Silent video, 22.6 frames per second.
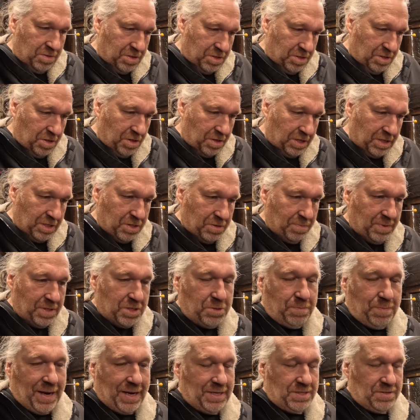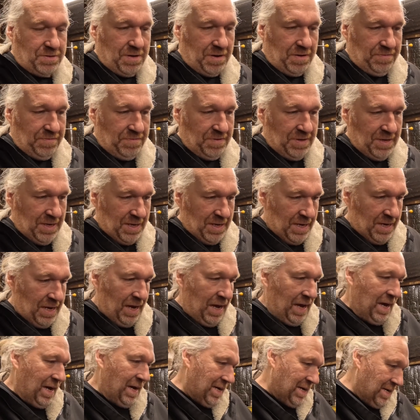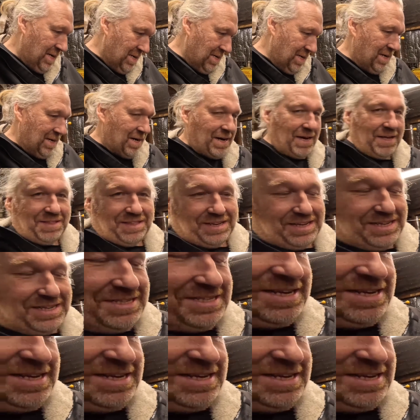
just knocking some of the spatter off. I think